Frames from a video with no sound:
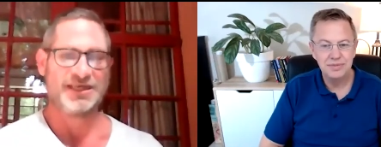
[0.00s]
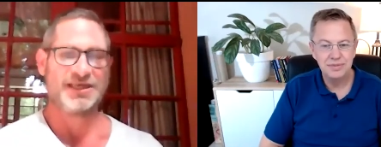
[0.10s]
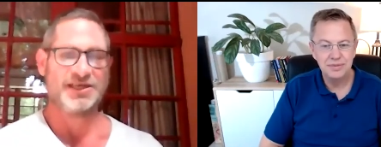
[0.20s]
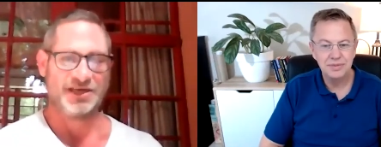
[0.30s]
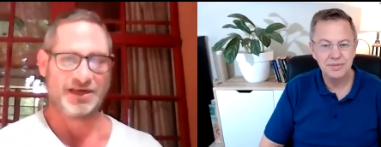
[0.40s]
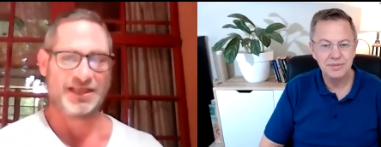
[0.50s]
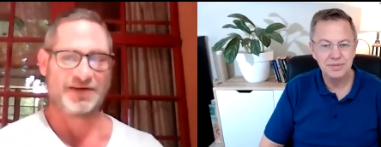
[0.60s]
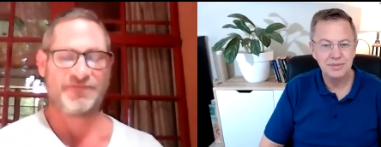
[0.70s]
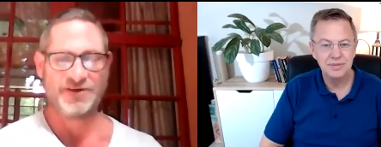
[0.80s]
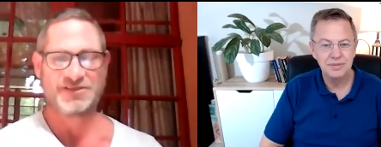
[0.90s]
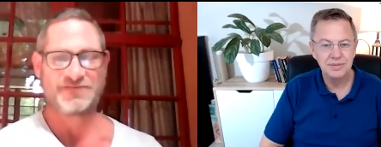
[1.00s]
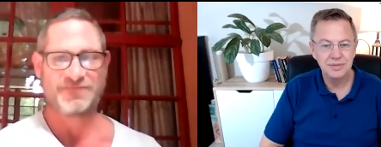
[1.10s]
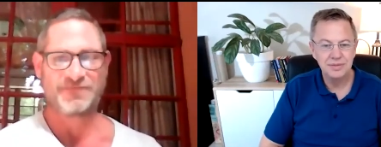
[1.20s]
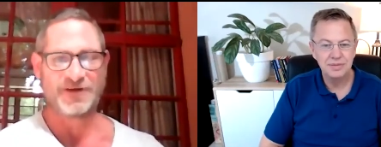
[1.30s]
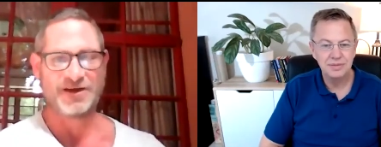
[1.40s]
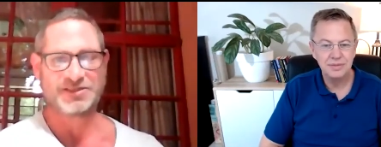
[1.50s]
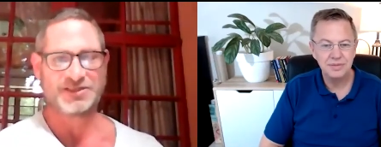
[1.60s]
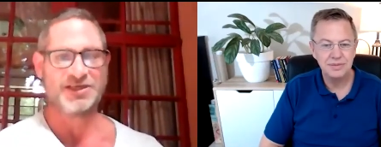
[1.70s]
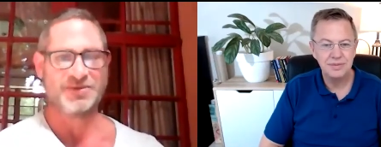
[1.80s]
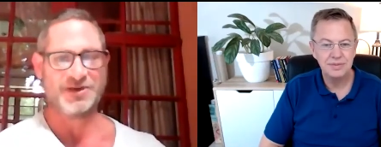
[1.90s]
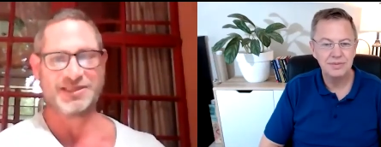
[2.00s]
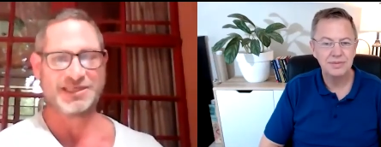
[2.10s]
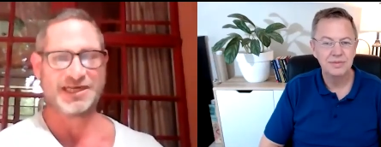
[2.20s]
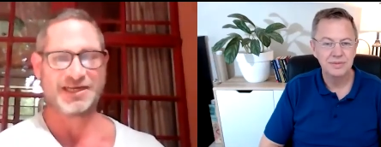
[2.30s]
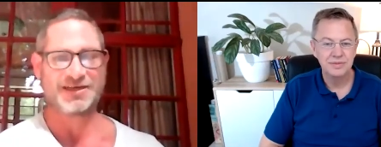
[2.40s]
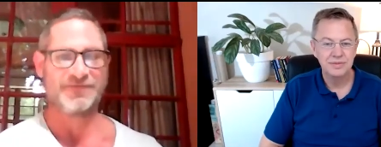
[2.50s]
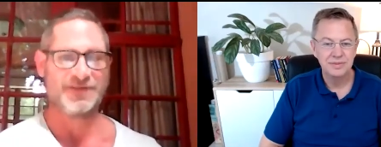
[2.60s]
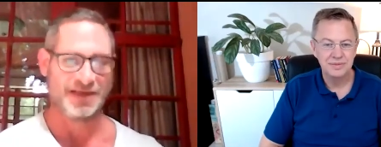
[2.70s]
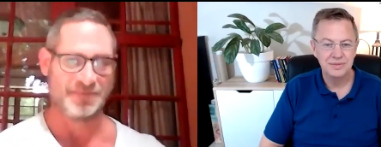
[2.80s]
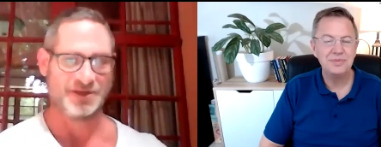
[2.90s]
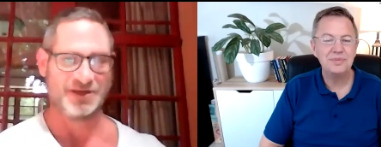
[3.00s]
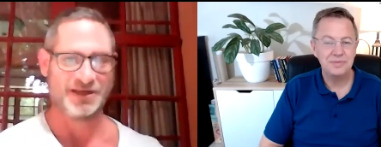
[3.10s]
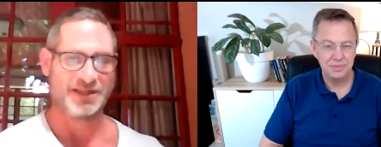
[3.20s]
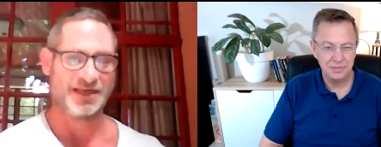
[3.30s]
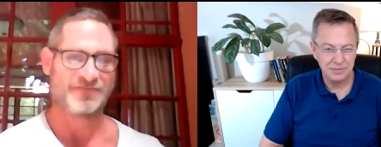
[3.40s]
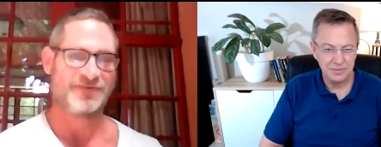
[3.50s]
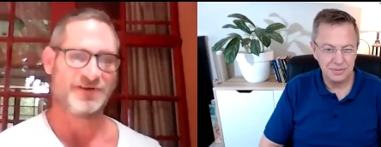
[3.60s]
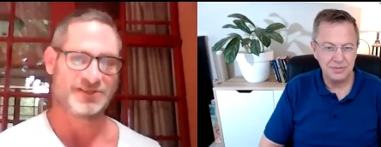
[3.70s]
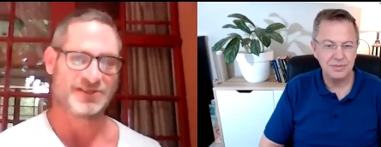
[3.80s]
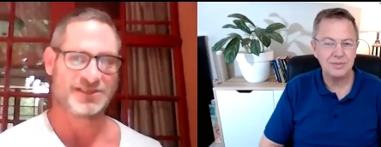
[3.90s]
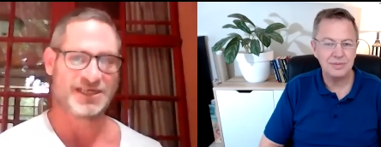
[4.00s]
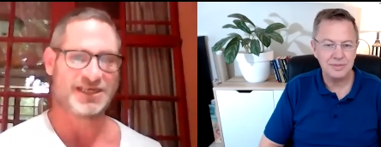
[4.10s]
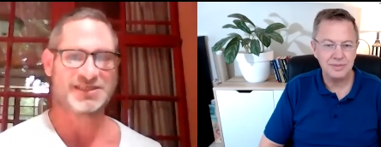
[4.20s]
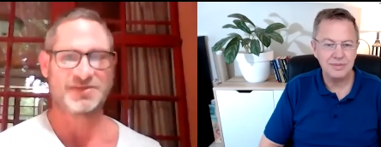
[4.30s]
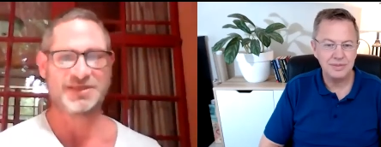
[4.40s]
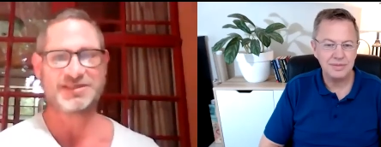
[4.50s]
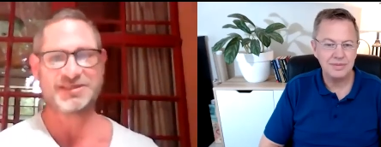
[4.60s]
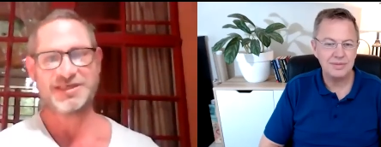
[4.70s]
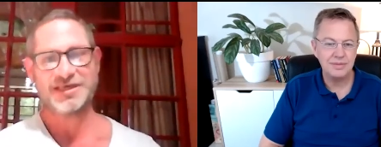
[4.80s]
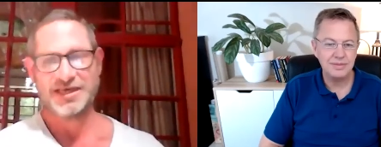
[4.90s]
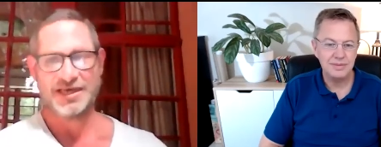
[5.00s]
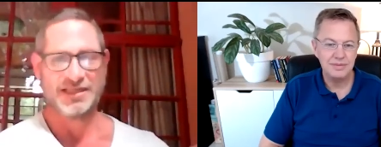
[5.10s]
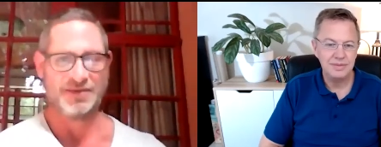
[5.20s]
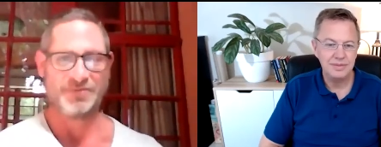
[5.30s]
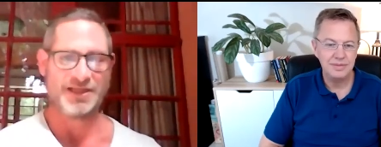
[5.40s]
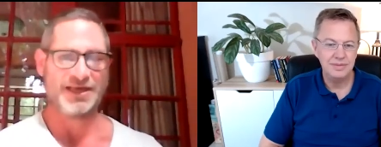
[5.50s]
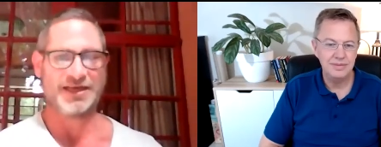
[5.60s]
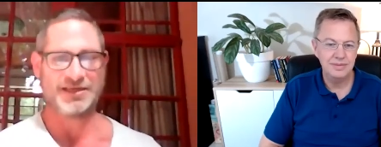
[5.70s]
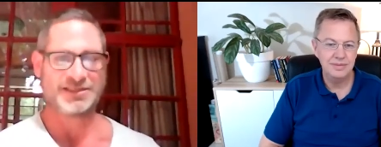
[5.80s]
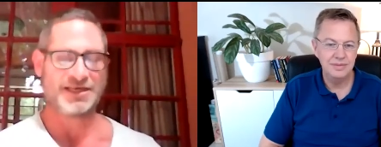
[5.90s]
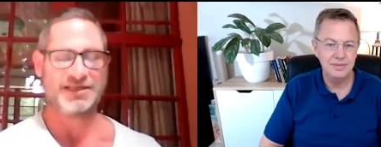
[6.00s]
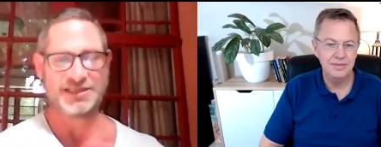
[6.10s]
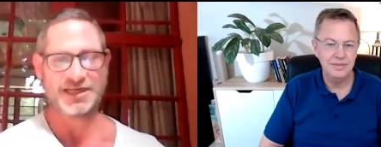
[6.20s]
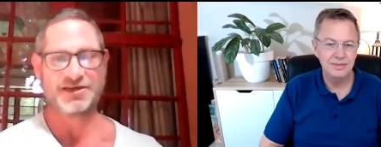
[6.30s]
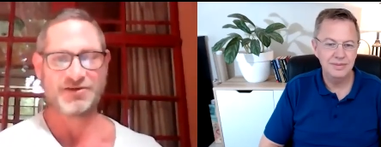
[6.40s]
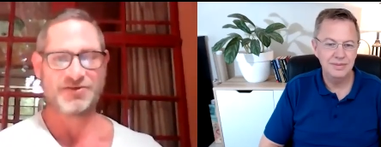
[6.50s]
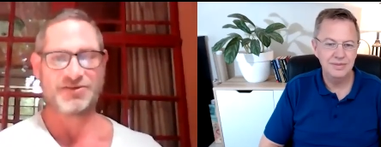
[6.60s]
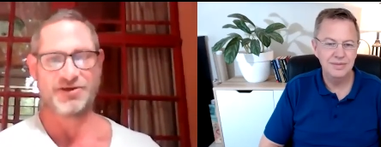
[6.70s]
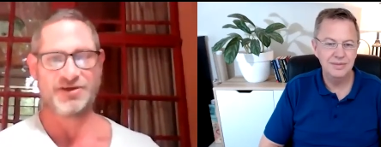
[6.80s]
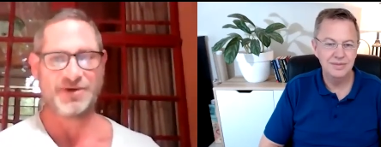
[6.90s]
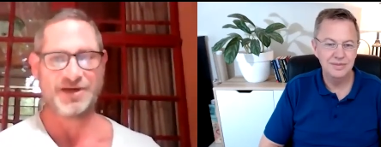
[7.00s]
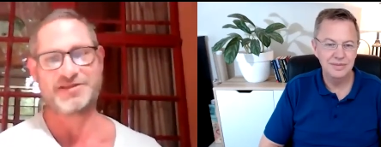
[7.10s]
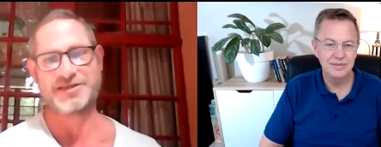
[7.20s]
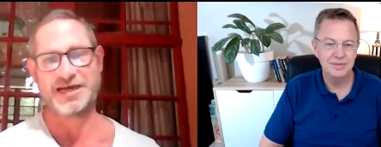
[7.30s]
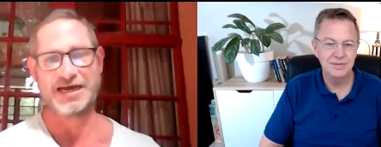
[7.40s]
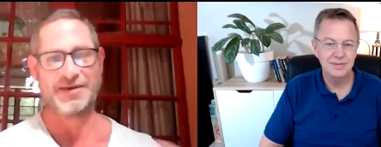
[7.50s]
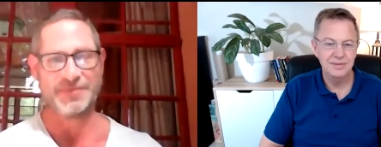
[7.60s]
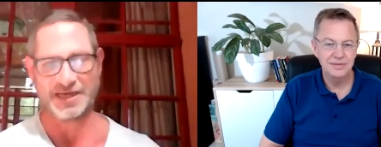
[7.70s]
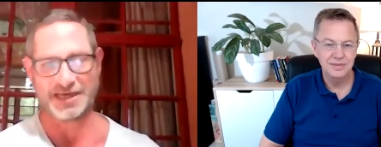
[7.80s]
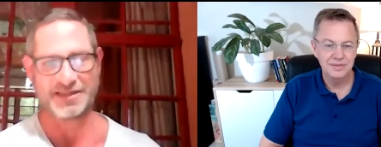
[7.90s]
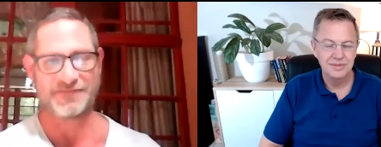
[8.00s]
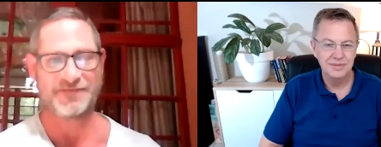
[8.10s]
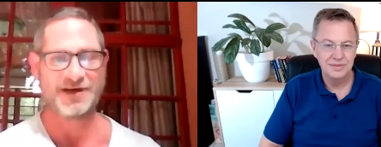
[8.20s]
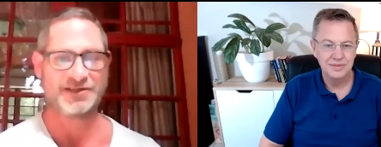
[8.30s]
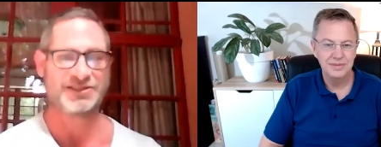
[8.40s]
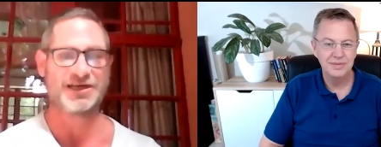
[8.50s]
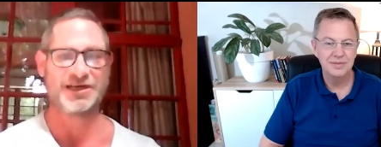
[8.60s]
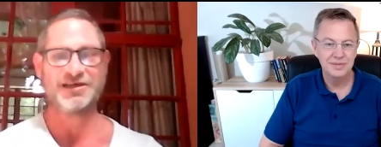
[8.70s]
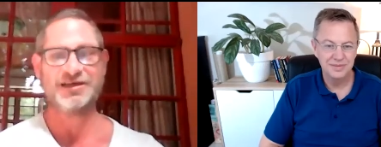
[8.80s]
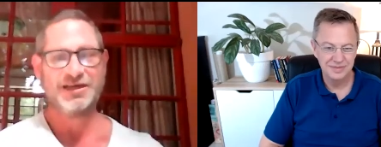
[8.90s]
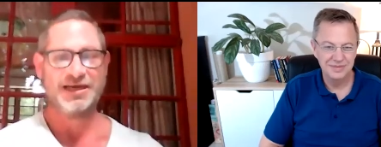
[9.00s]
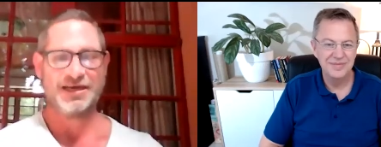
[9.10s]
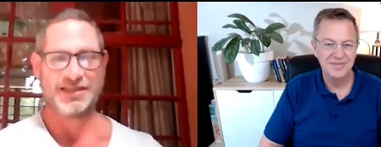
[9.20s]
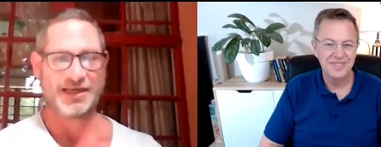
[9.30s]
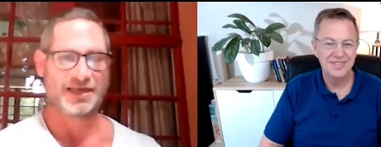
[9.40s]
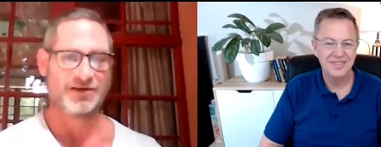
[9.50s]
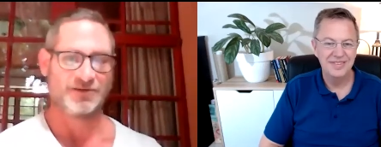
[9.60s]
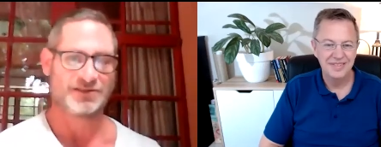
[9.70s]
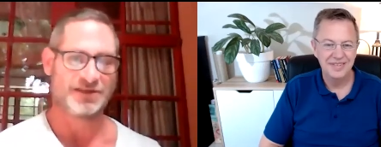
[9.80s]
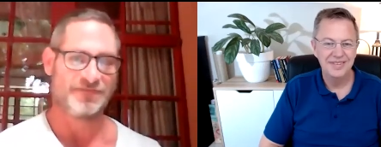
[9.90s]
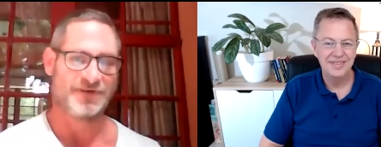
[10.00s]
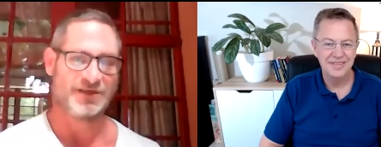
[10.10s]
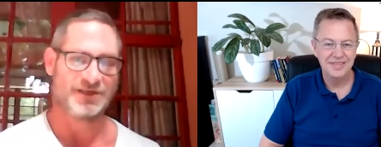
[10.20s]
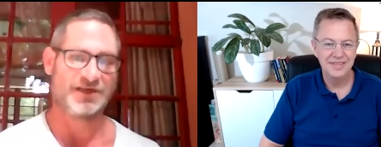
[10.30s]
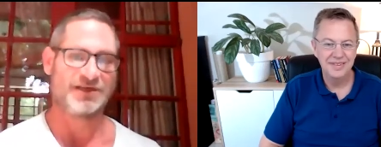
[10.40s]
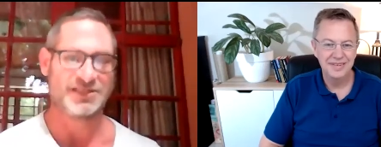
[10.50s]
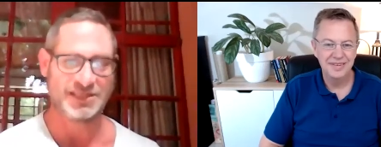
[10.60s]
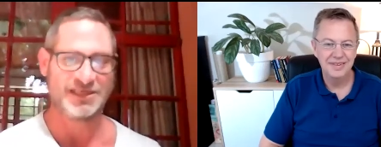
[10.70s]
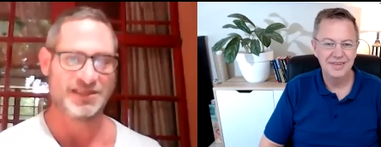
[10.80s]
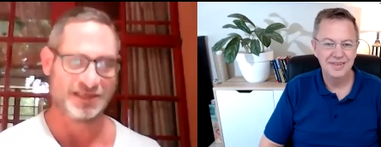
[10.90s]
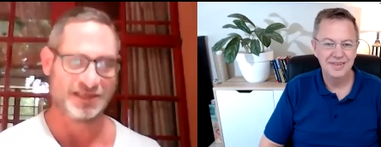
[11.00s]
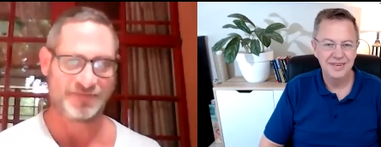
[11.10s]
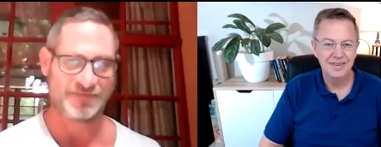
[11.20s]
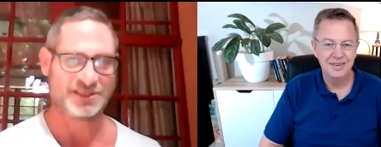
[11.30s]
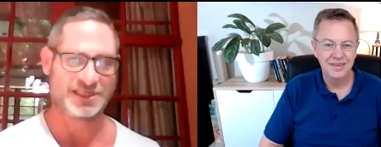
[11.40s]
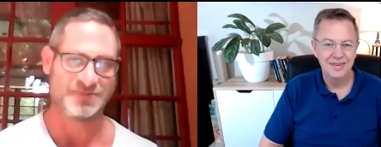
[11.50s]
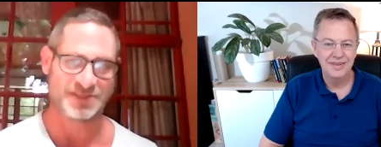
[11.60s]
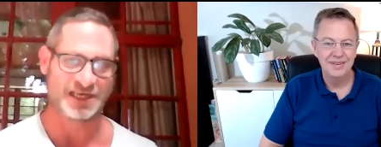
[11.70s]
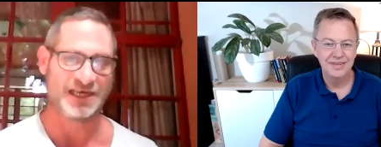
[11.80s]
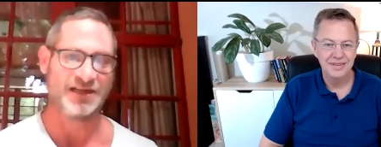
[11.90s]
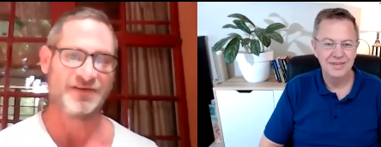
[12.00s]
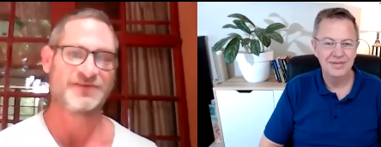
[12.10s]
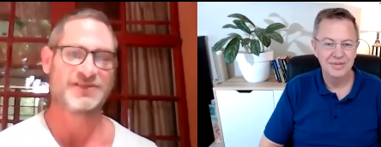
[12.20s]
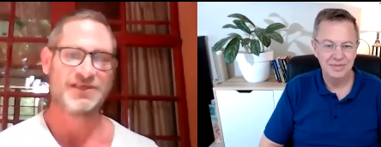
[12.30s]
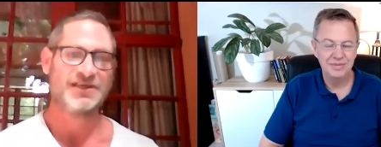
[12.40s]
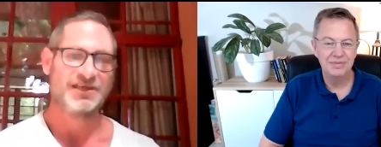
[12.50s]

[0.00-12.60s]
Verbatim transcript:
Speaker 1: you know, that first photo you might take of them, you know, that first assessment, and then by the end, say the second or third month time, that other photo, and they can also you know see the difference themselves.